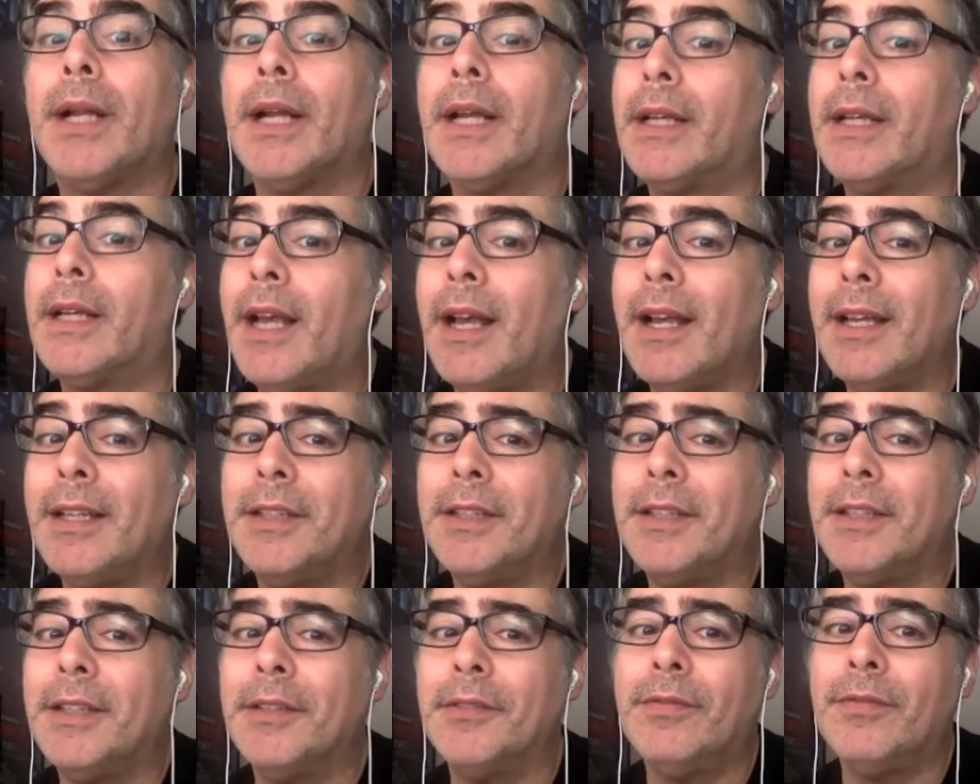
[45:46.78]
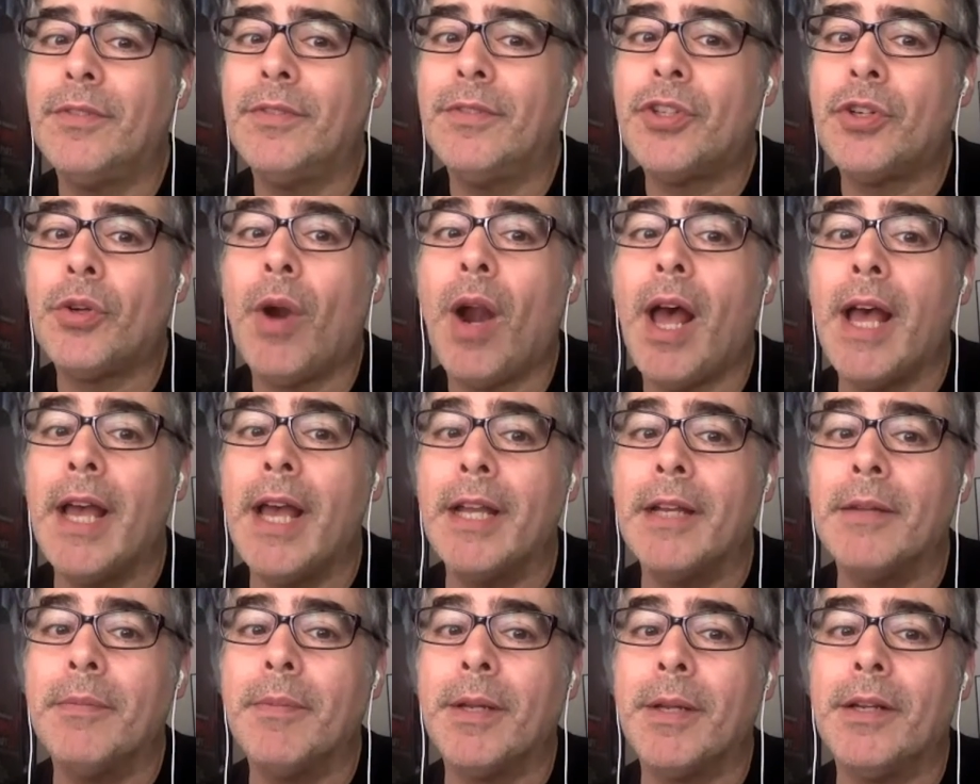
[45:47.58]
But I kind of
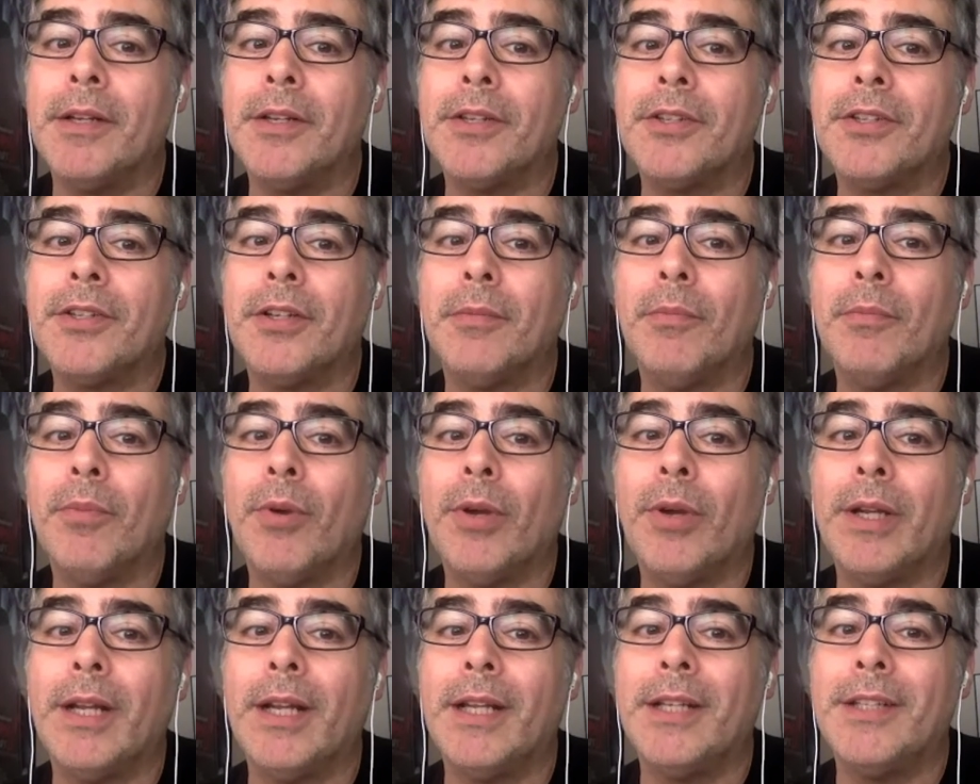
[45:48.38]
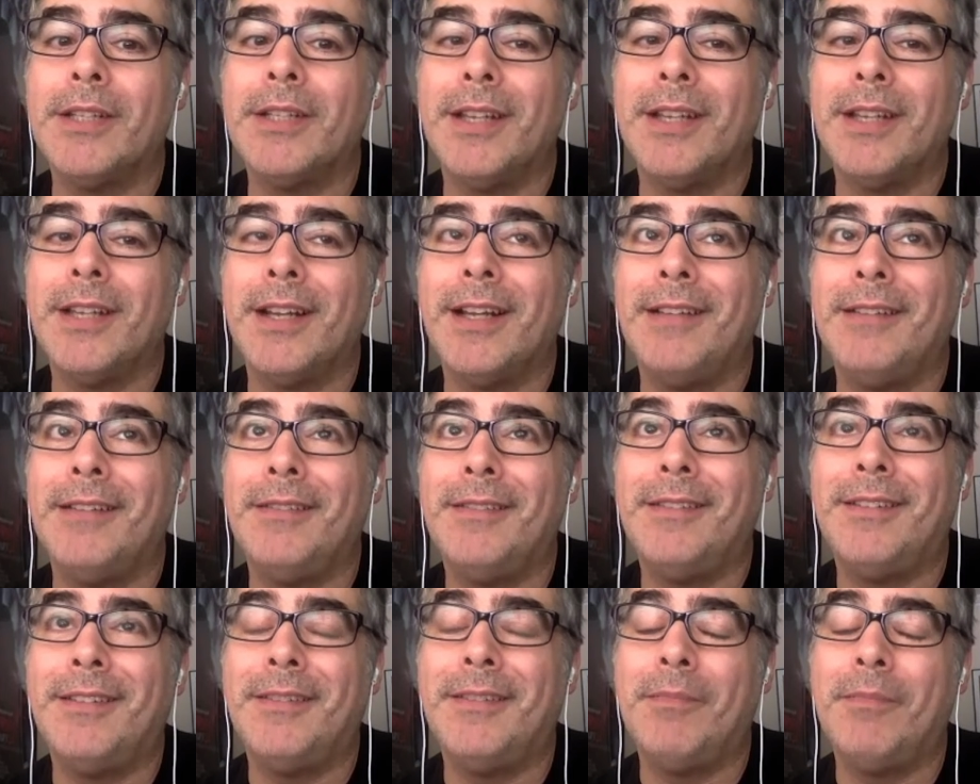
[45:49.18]
tried. But at a certain point, I said
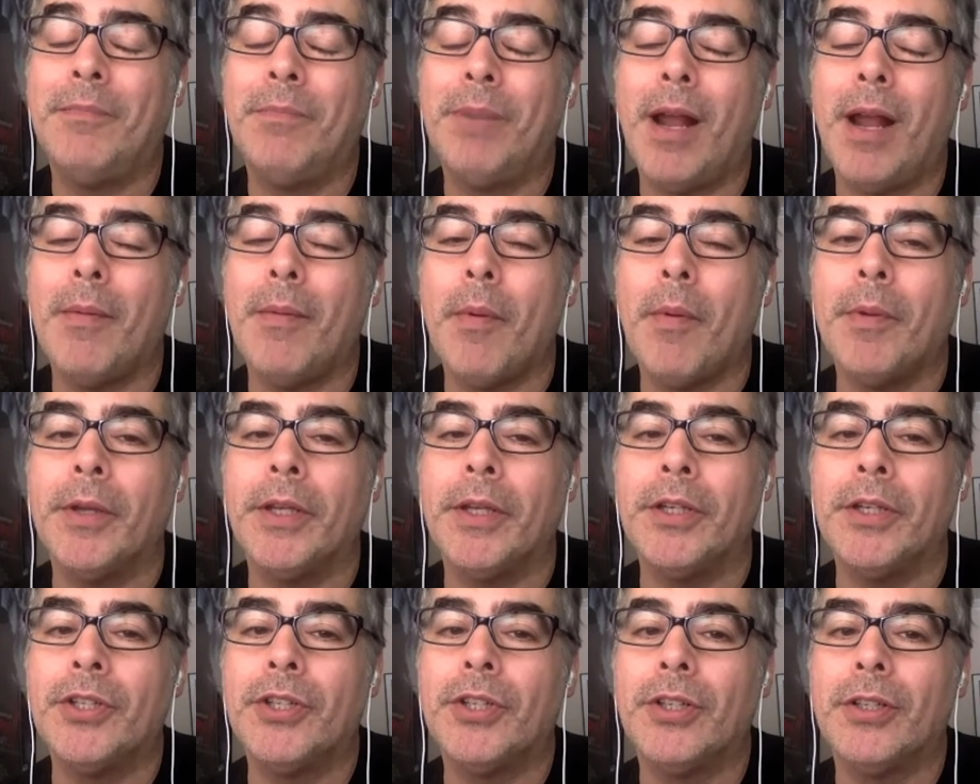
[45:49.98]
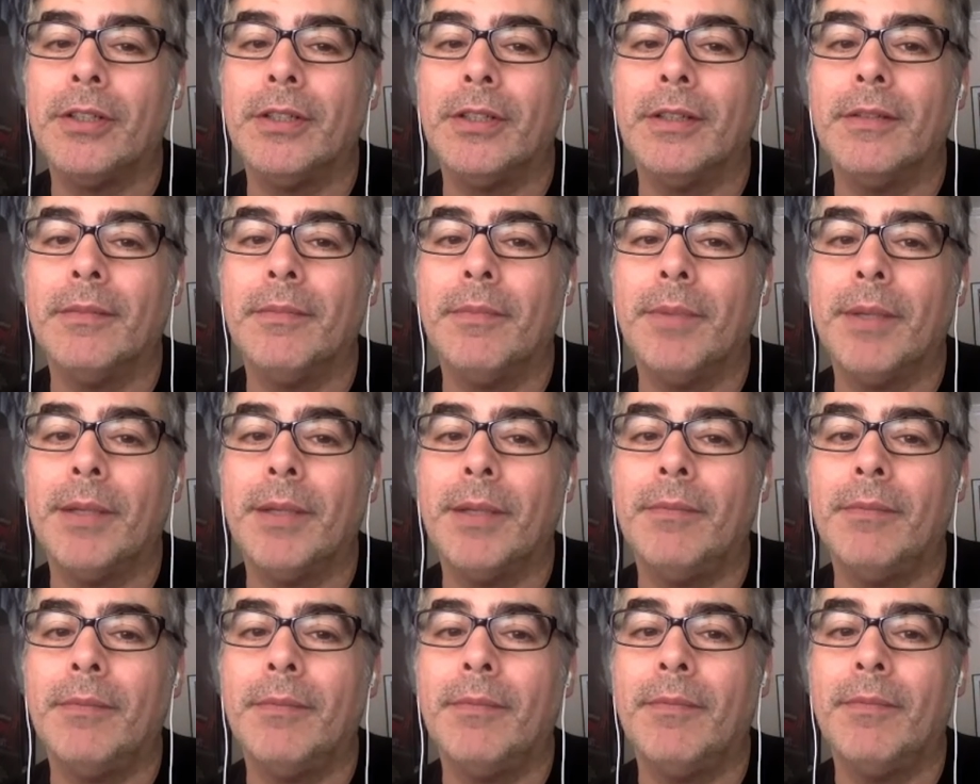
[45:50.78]
I probably shouldn't.
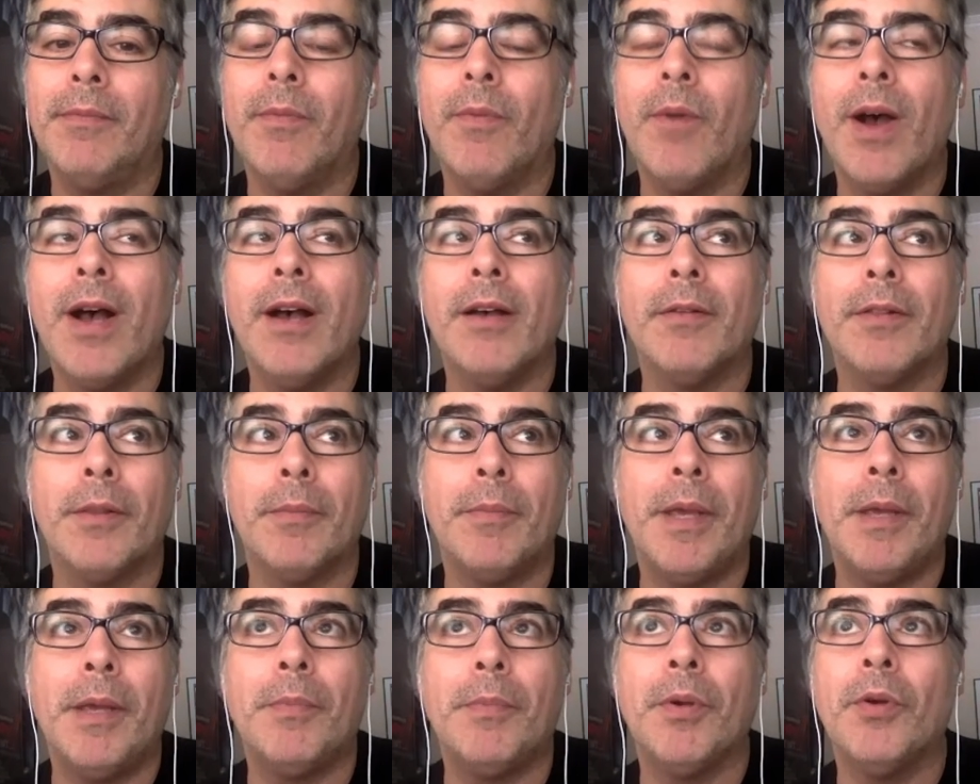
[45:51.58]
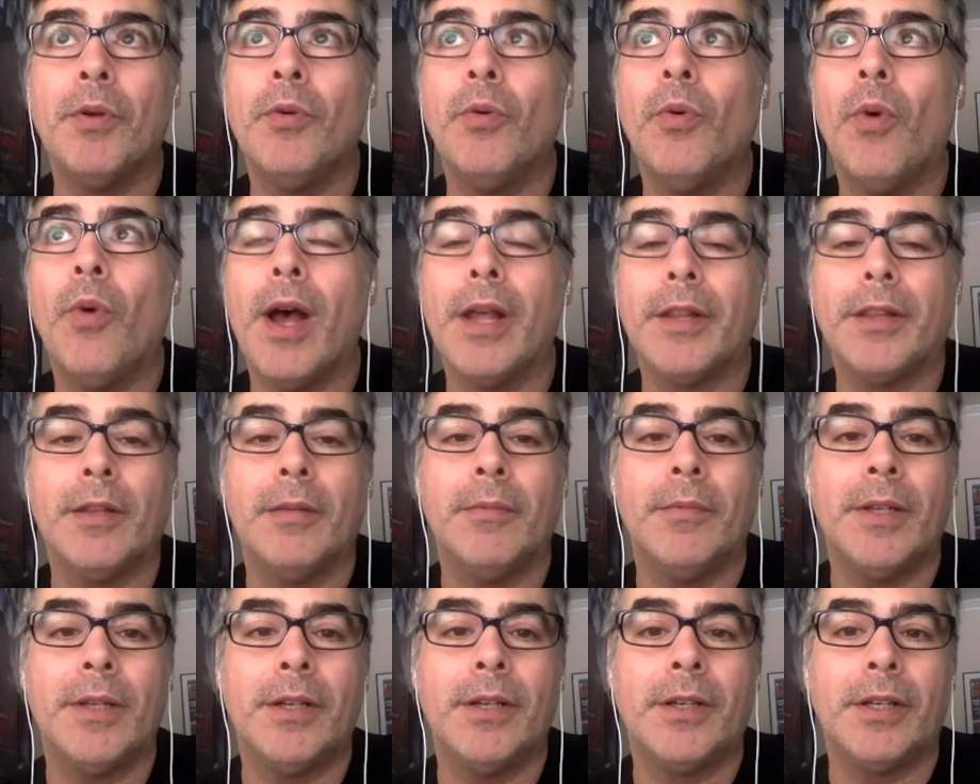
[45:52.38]
But well, the people who
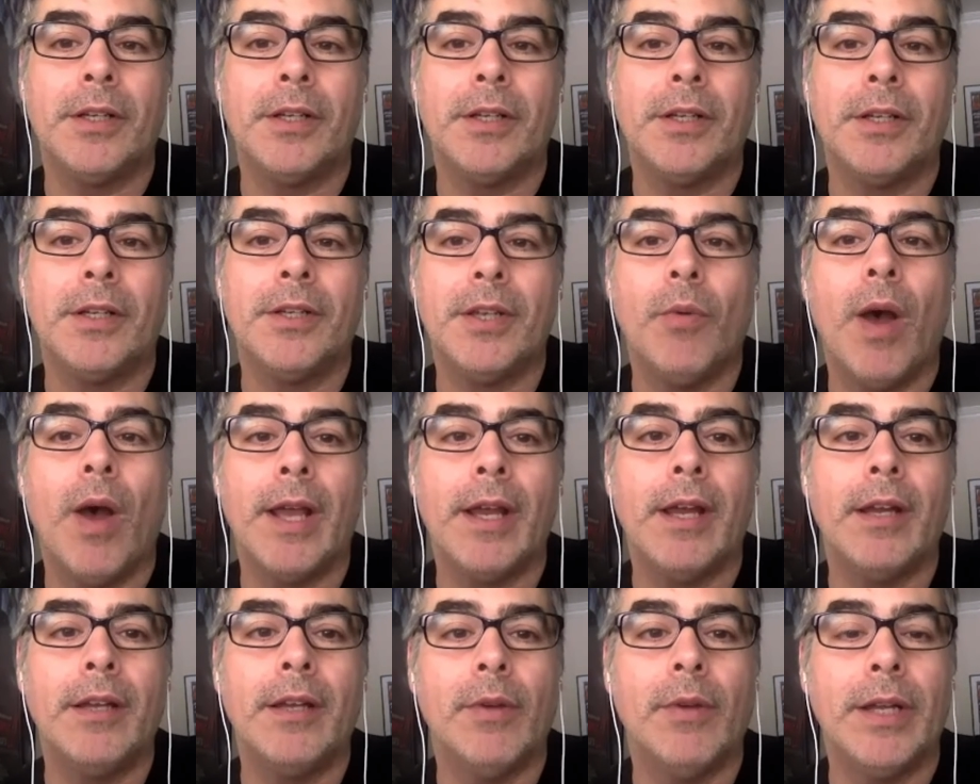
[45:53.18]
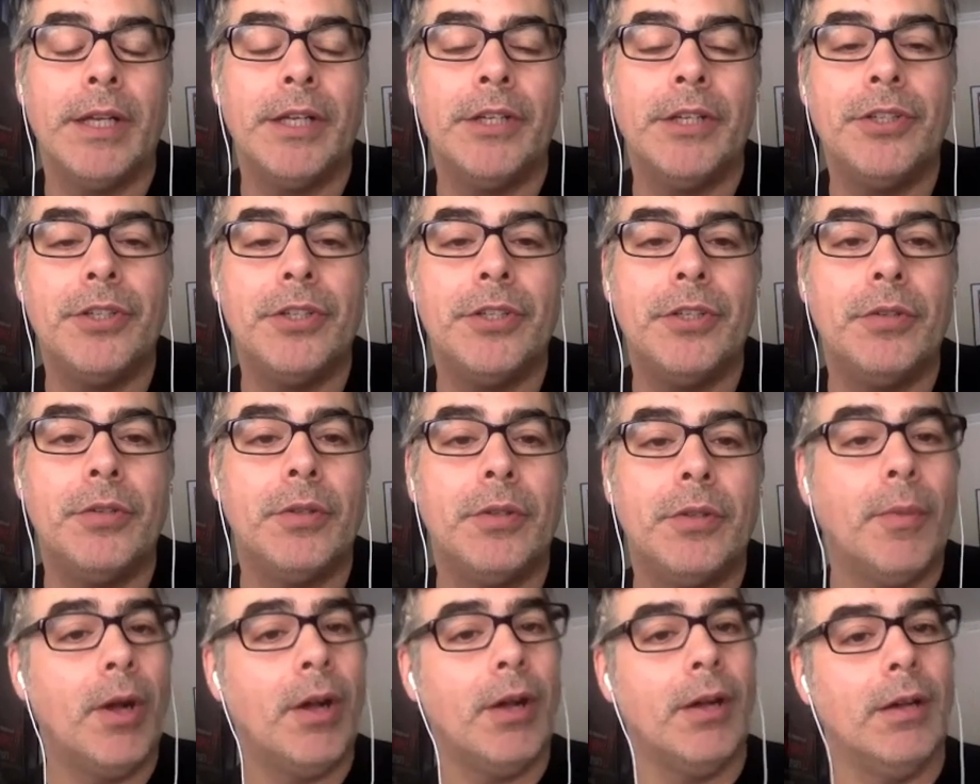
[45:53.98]
want them, they're going to say, why
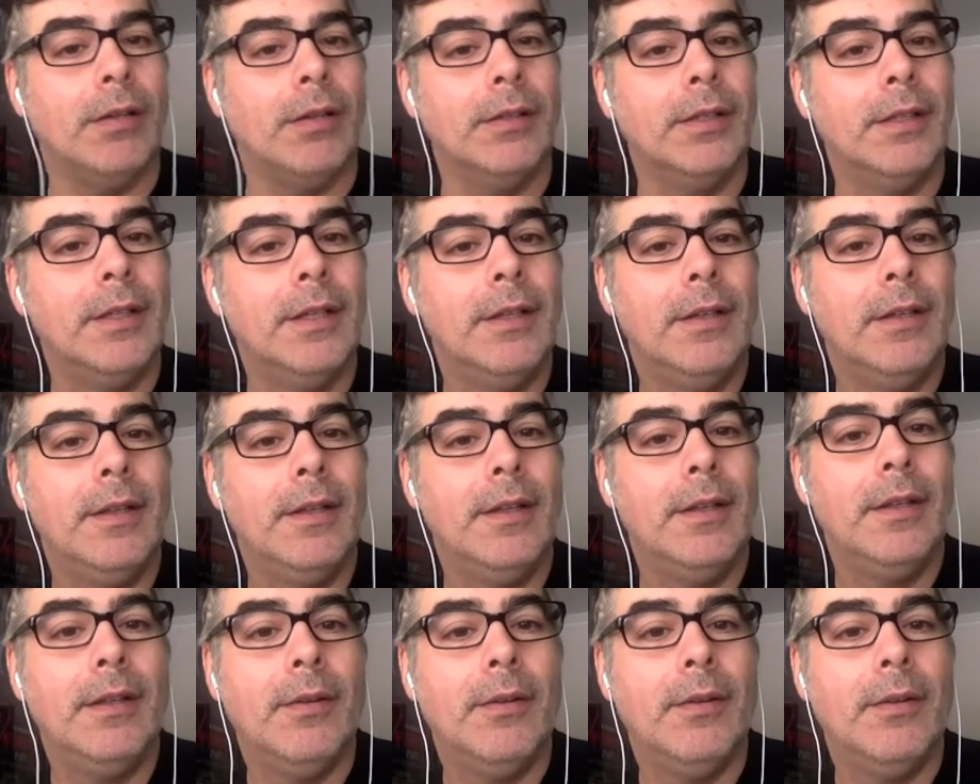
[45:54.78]
didn't you do them all?